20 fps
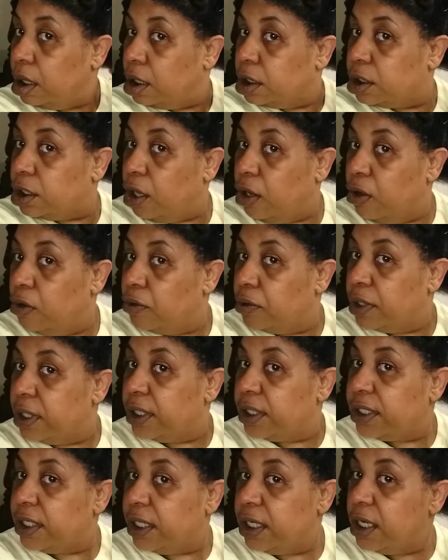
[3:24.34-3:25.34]
So
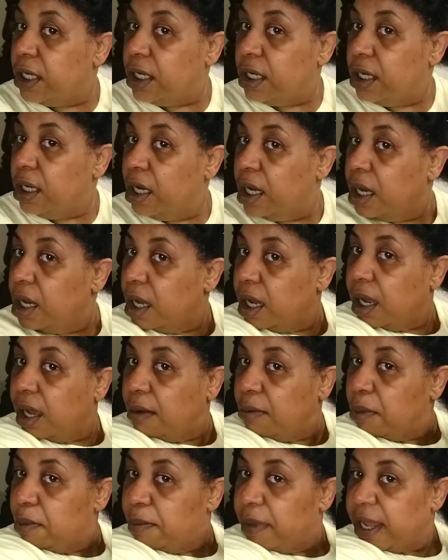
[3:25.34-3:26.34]
this here,
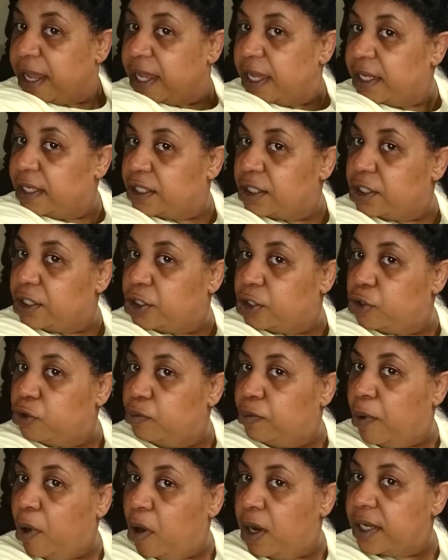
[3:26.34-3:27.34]
I'm going to make into two
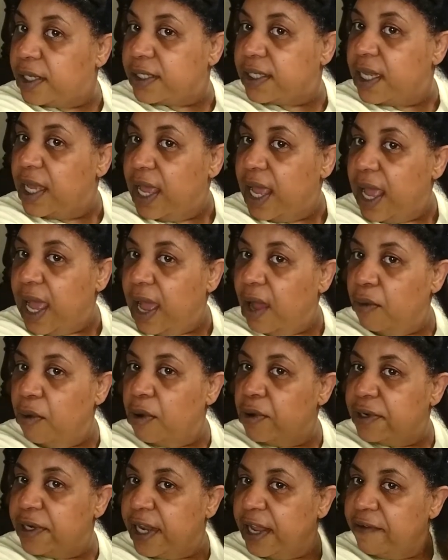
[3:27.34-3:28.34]
parts. I
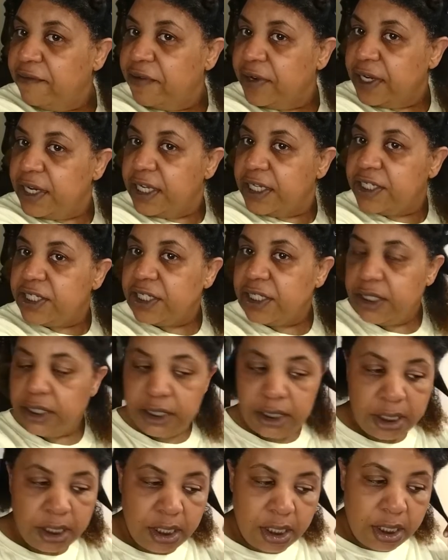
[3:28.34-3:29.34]
want
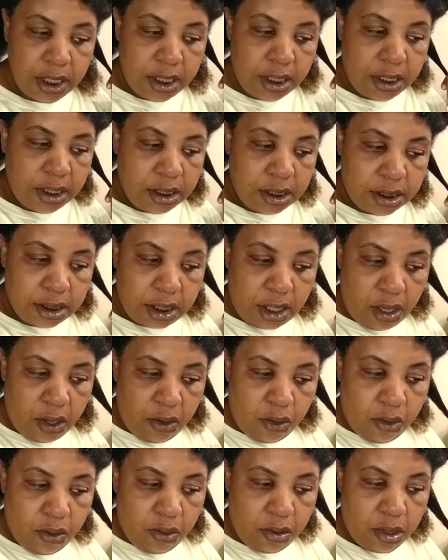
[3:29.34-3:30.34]
definition.
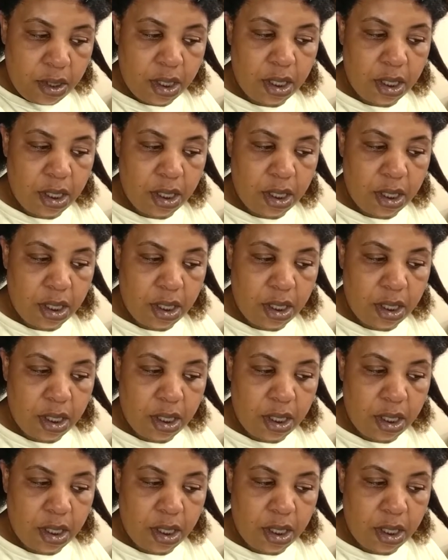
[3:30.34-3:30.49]
So